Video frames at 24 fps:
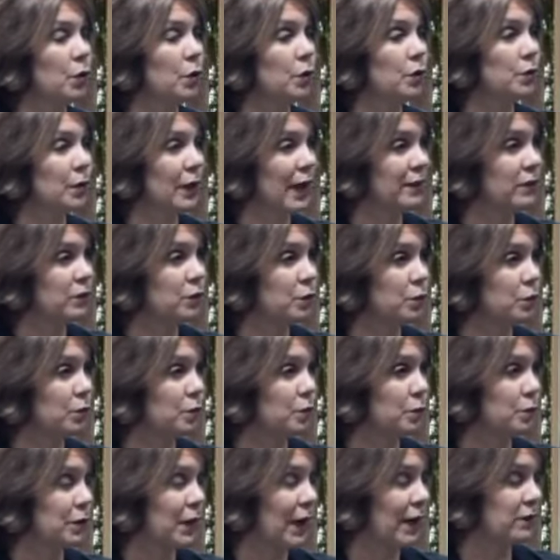that's
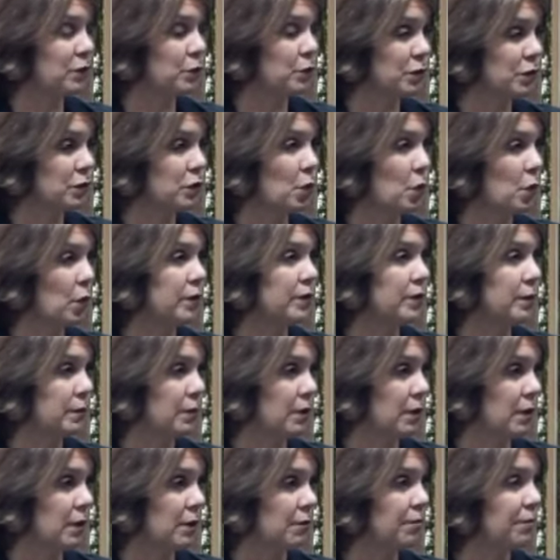what's called
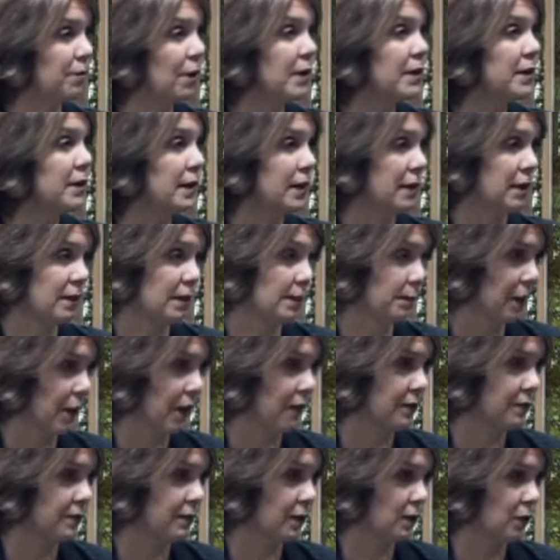funding the
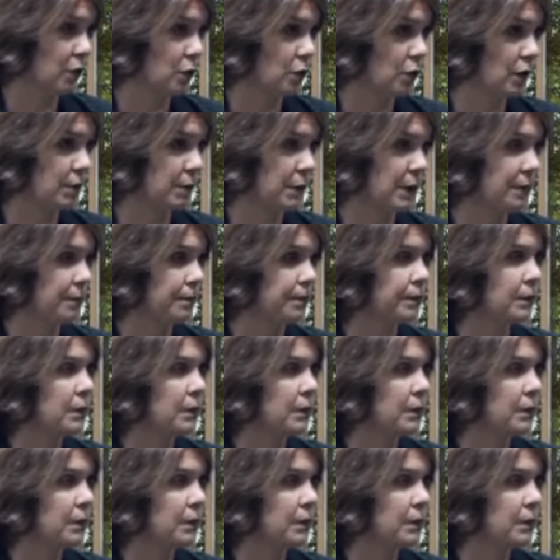buy-sell agreement.